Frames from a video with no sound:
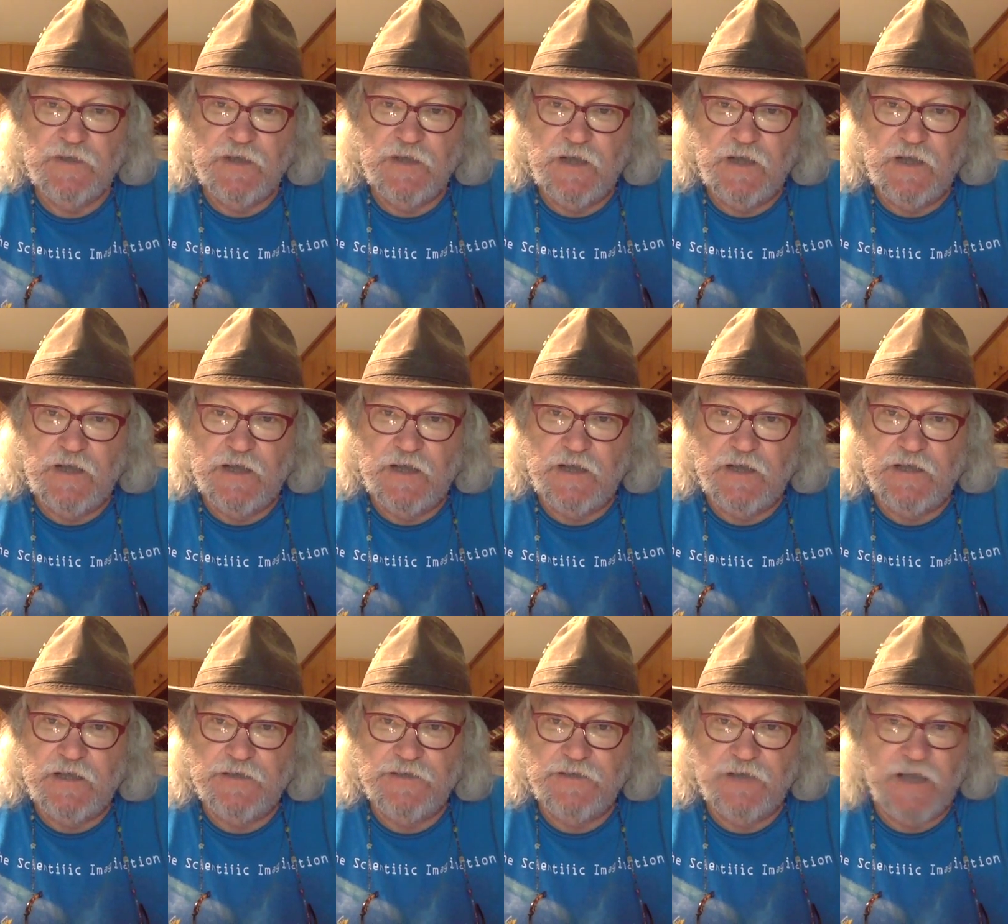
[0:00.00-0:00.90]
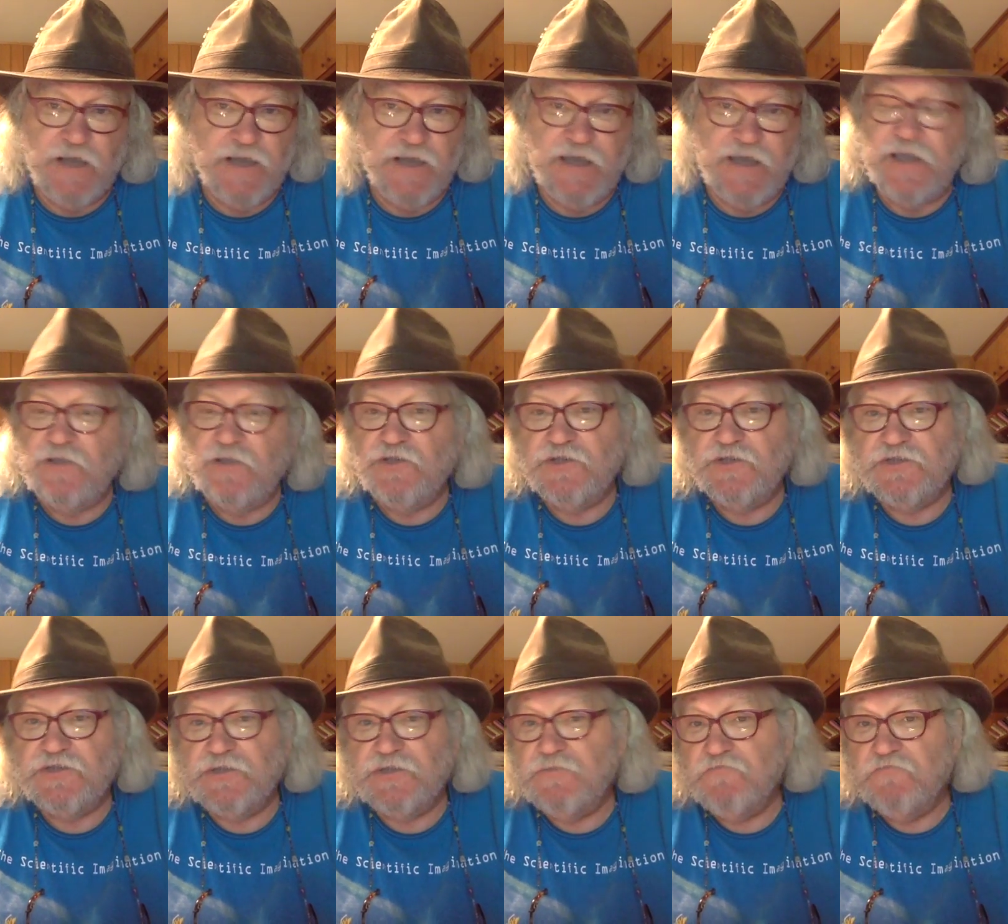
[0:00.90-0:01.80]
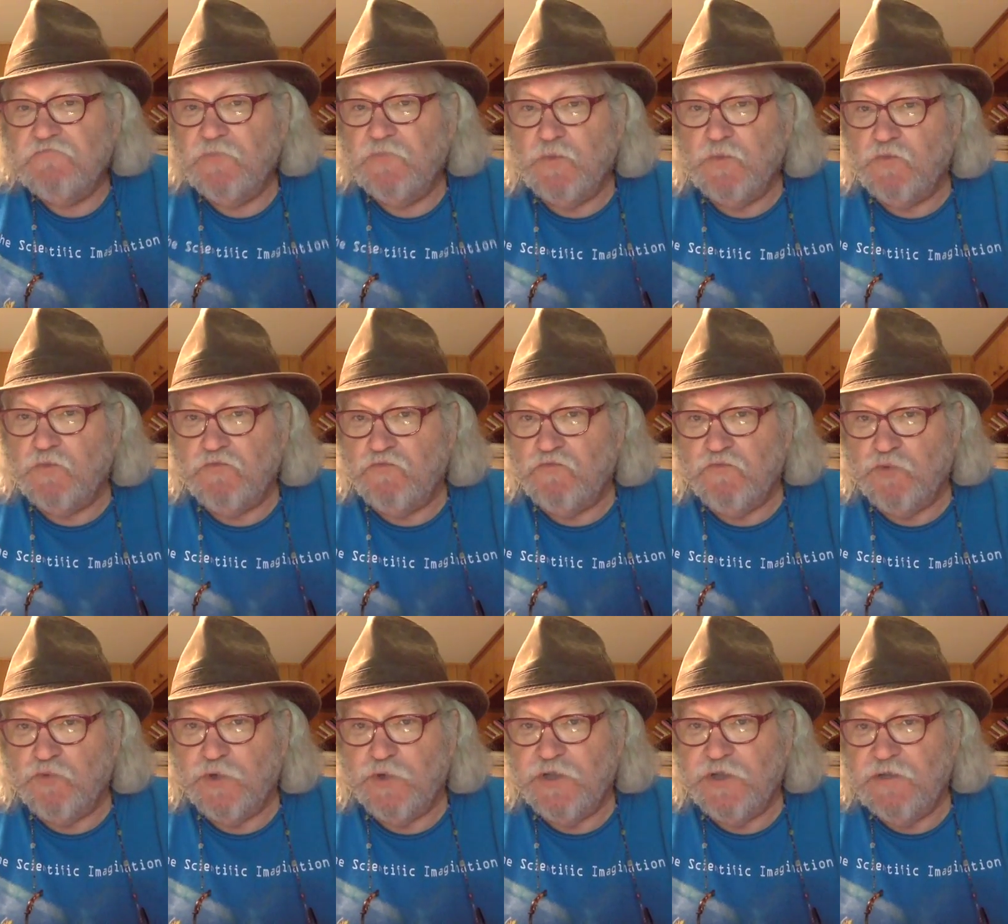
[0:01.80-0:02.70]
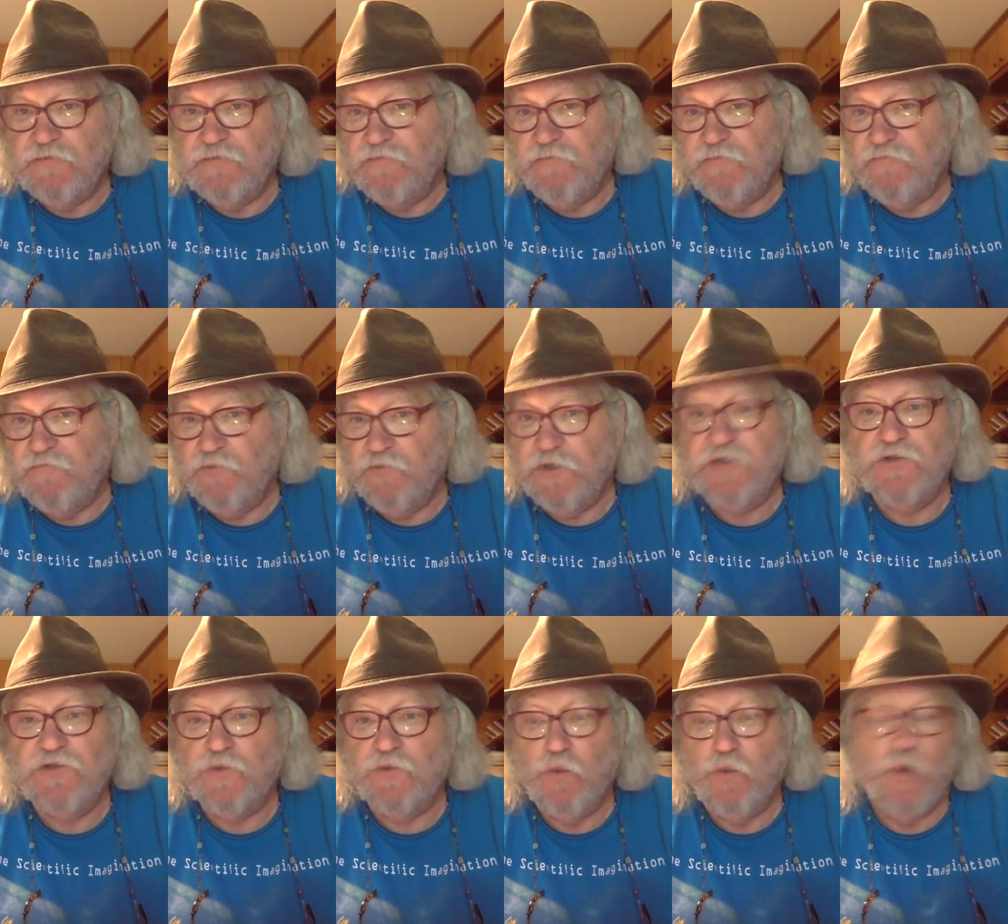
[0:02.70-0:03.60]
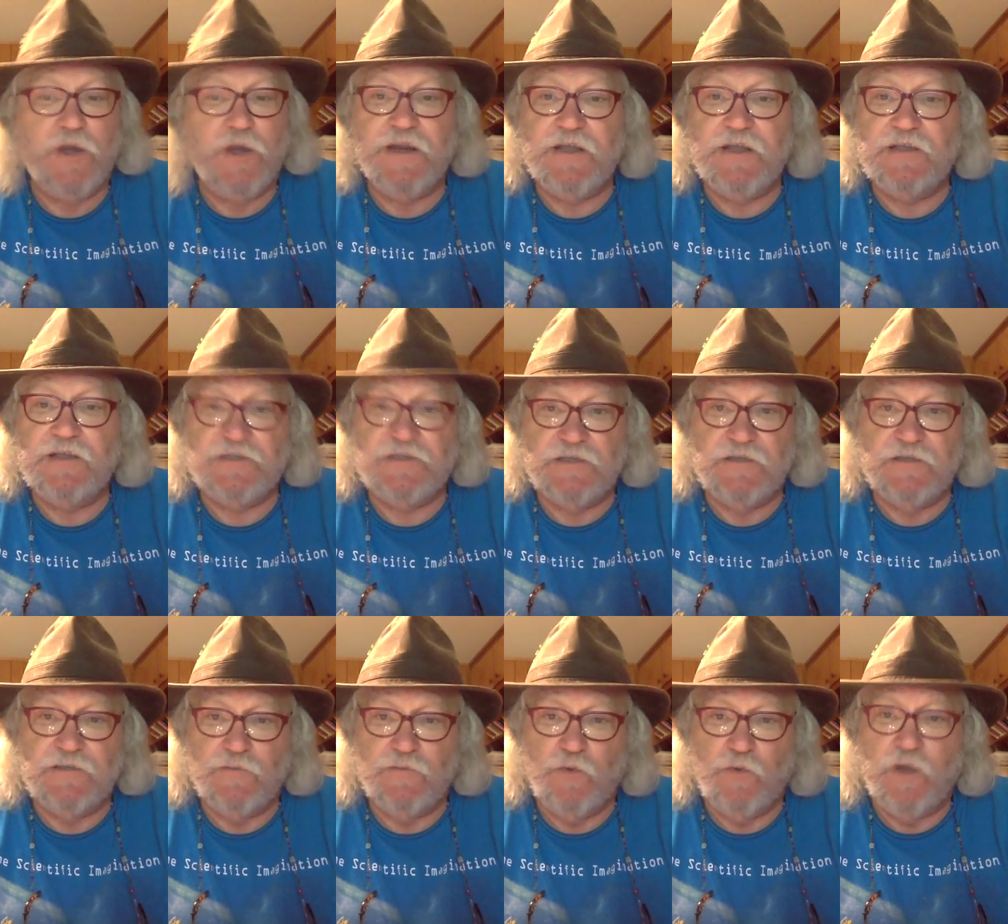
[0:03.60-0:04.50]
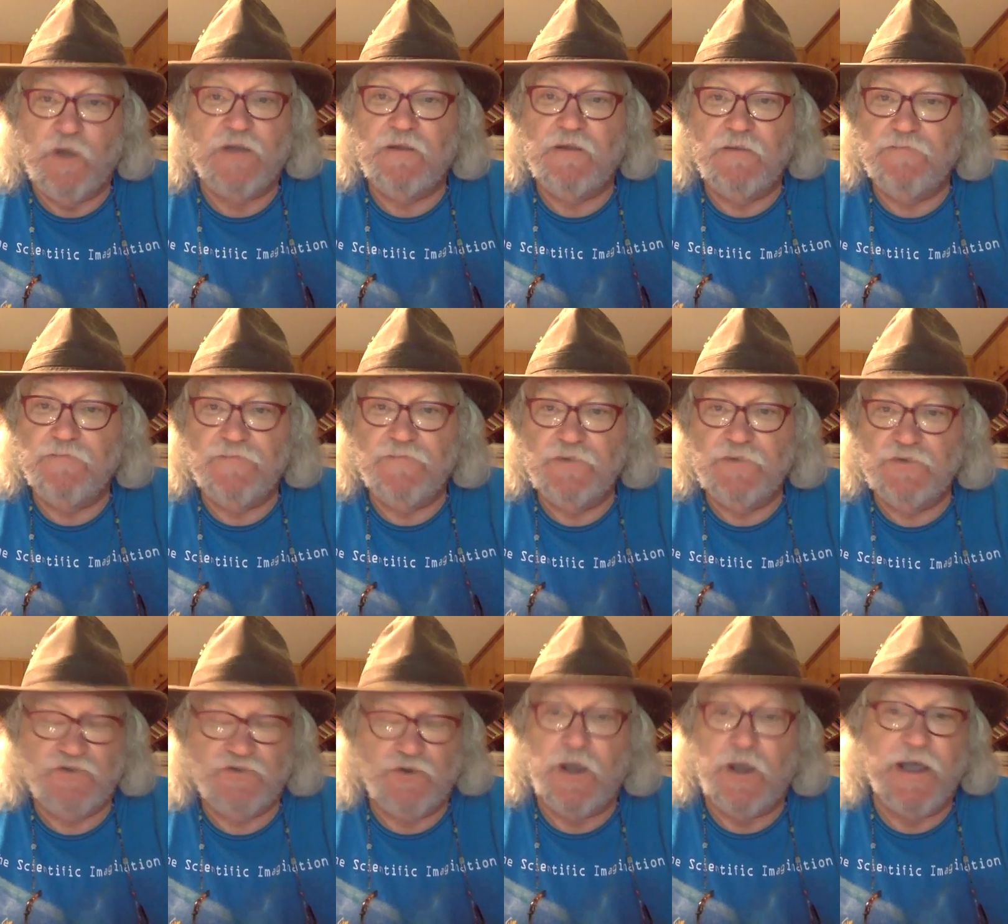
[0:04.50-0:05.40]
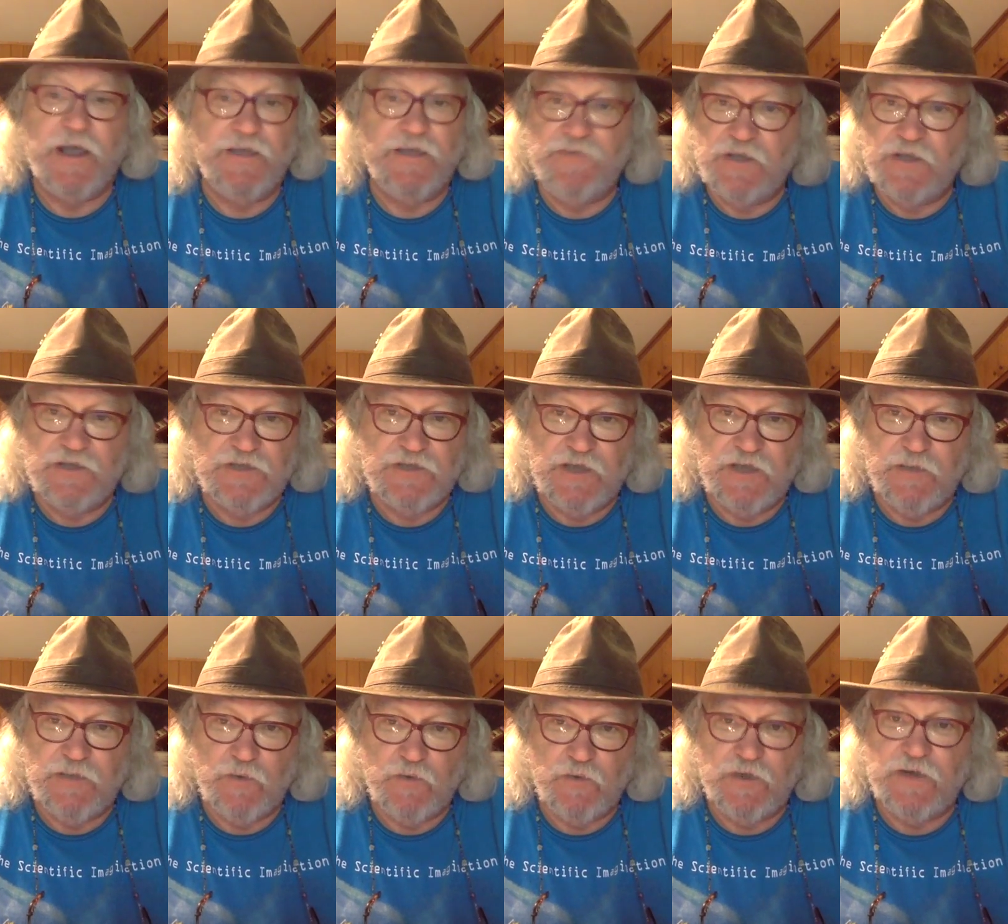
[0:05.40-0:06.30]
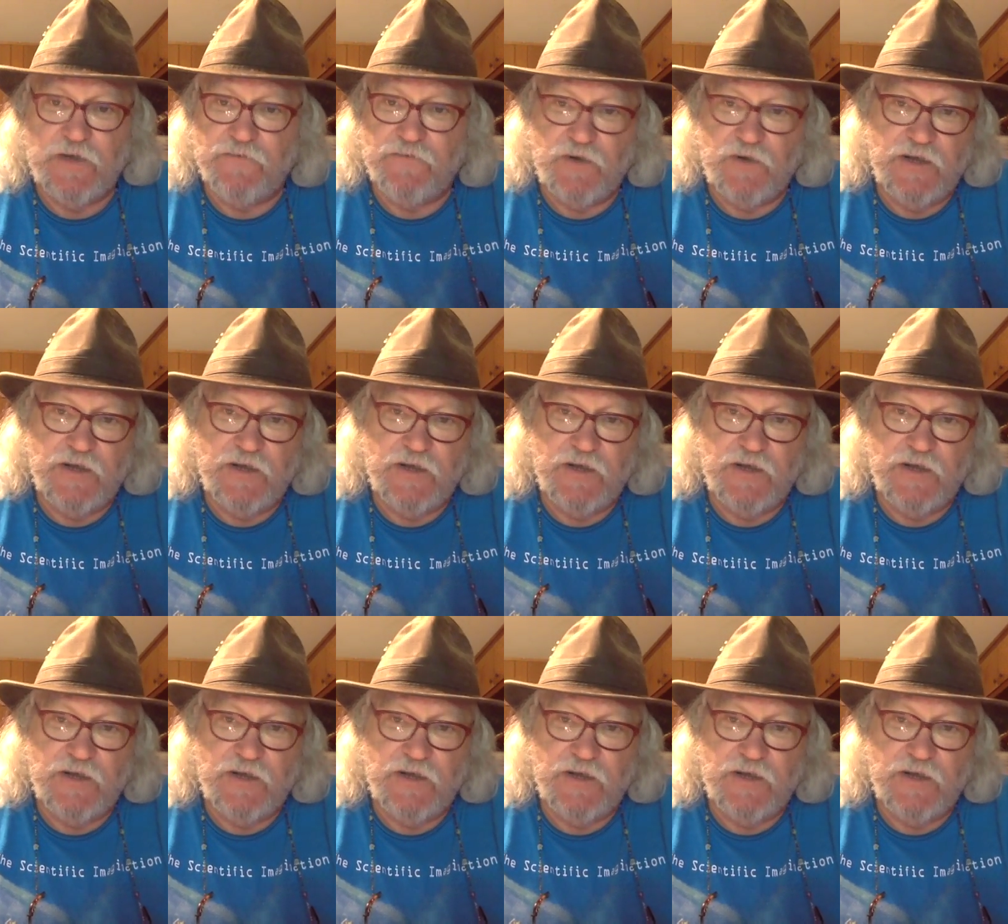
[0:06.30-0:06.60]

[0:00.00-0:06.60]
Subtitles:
I can't just redo one try of the exam or whatever.